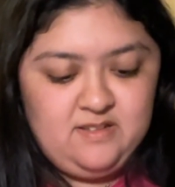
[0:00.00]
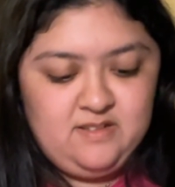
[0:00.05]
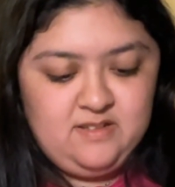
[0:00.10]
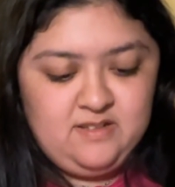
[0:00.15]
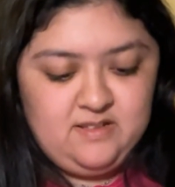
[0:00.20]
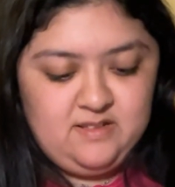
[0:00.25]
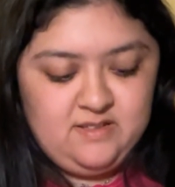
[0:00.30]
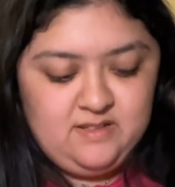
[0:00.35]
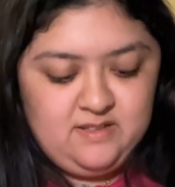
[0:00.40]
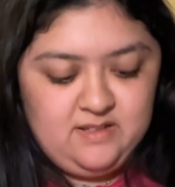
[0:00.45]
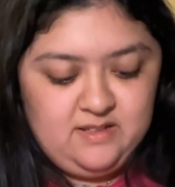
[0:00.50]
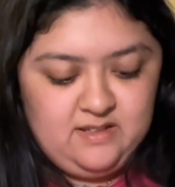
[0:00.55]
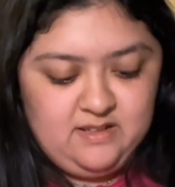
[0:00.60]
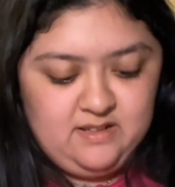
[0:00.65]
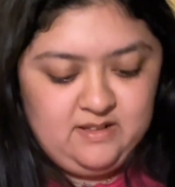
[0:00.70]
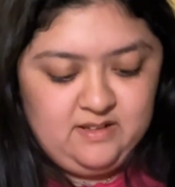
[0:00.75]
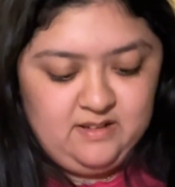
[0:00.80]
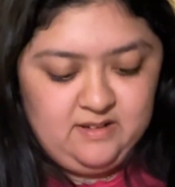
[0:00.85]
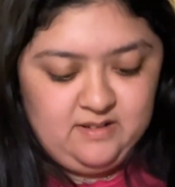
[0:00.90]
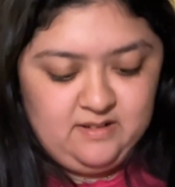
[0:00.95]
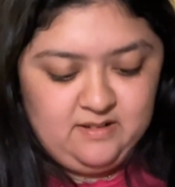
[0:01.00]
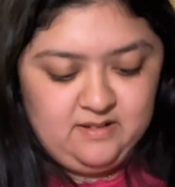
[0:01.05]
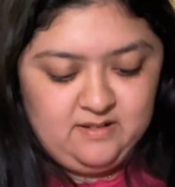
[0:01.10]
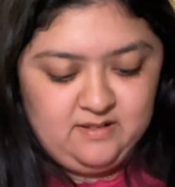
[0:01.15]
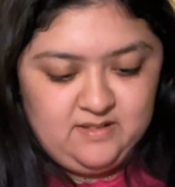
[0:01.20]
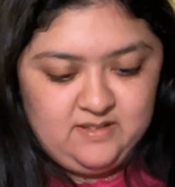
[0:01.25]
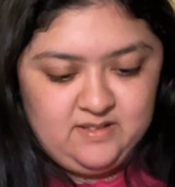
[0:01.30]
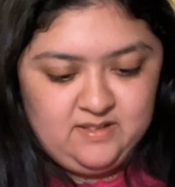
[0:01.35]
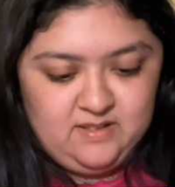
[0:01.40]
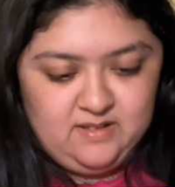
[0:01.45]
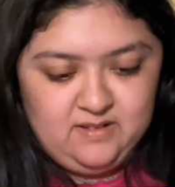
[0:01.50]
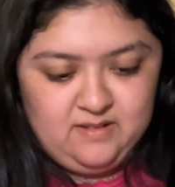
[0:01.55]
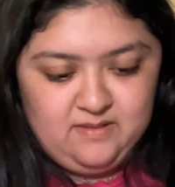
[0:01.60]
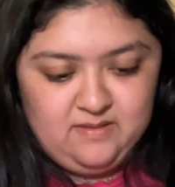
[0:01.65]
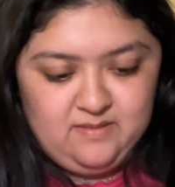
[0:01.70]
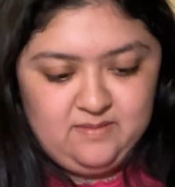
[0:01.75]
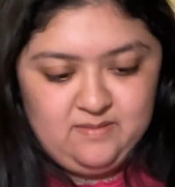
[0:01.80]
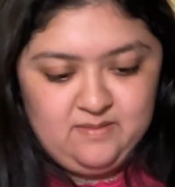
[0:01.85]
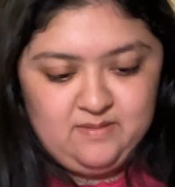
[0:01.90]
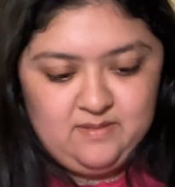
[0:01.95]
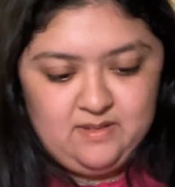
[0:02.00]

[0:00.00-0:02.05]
Just so that you girls know.